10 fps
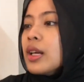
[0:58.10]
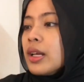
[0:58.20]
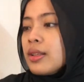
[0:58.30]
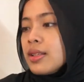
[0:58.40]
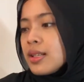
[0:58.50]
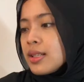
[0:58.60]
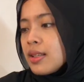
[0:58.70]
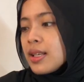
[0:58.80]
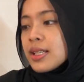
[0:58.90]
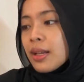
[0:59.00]
This is
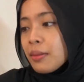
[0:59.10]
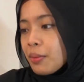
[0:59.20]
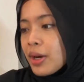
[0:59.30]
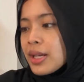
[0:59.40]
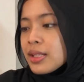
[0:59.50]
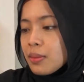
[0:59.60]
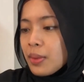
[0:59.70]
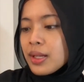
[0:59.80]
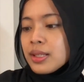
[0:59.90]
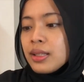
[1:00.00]
the Sunrise
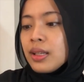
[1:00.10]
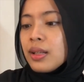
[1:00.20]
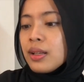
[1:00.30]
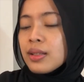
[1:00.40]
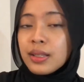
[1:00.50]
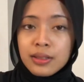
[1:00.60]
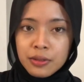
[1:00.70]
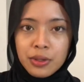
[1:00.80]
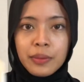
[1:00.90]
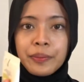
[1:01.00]
Mask Daily
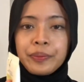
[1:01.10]
Sunscreen.